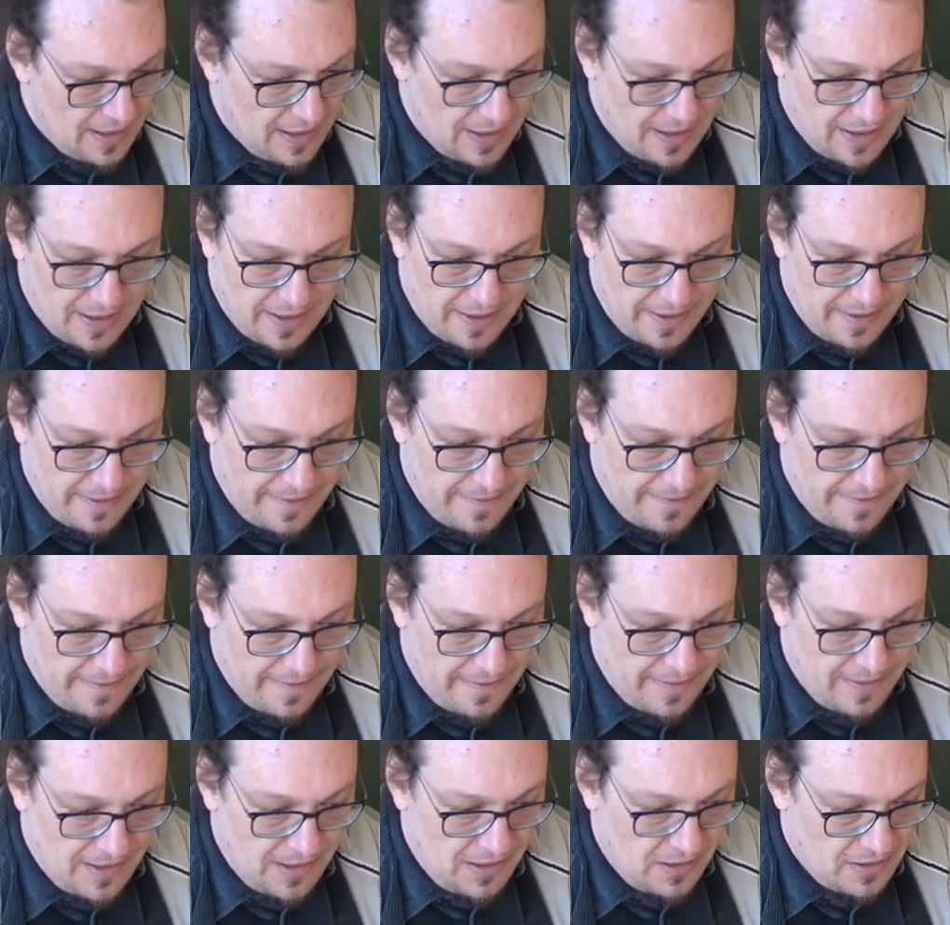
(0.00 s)

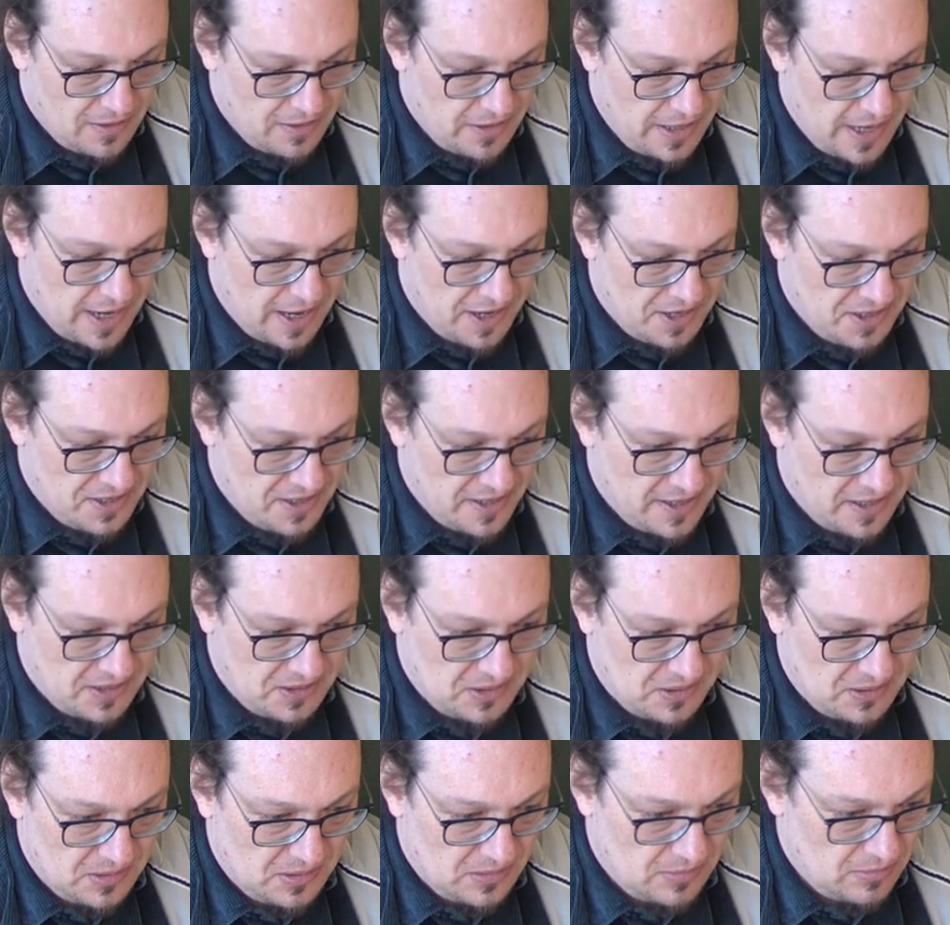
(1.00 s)
Uh, yeah, and
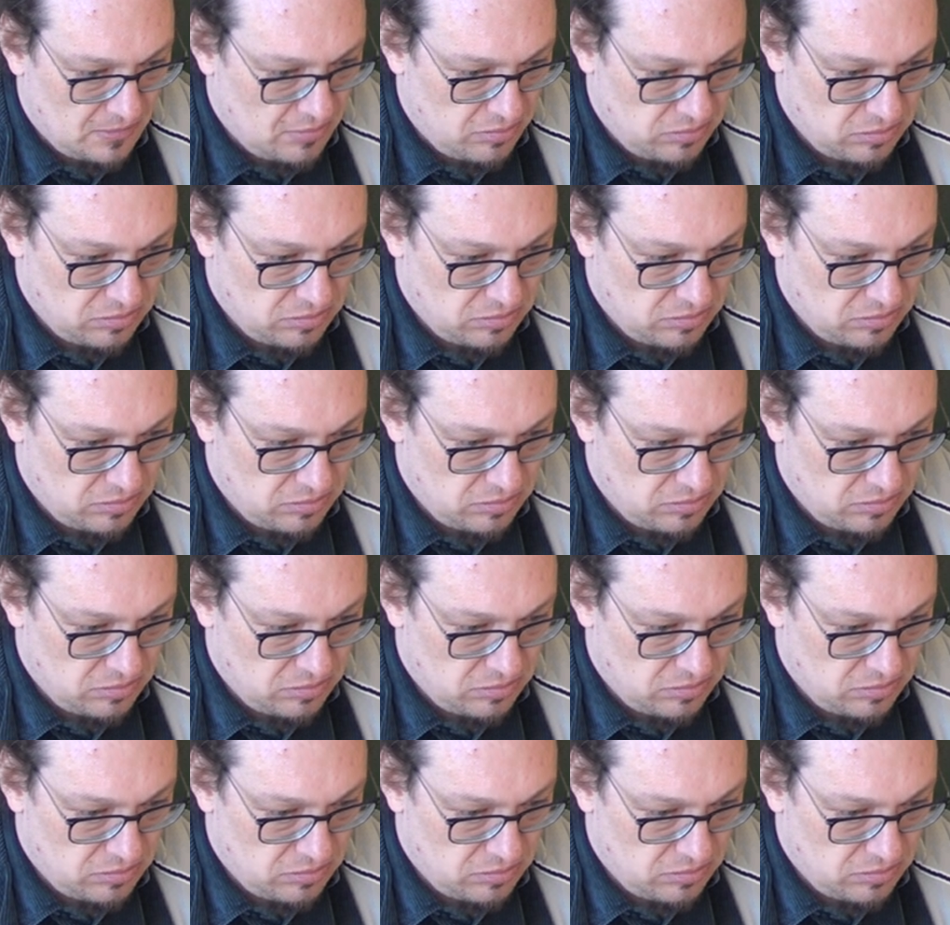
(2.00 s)
that's